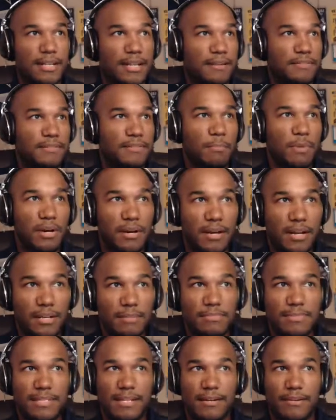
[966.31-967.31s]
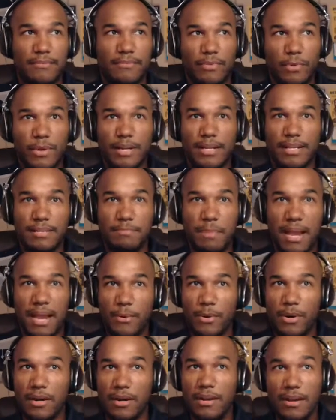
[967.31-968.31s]
they've smartened up to avoid his
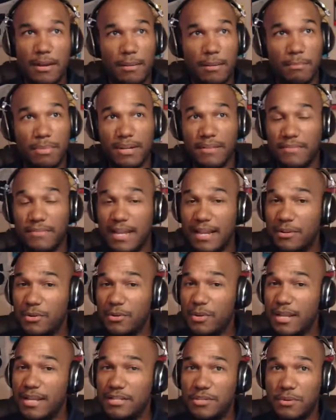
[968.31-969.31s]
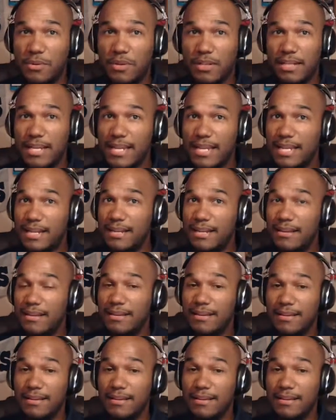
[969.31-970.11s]
power. But if that dude hits you clean,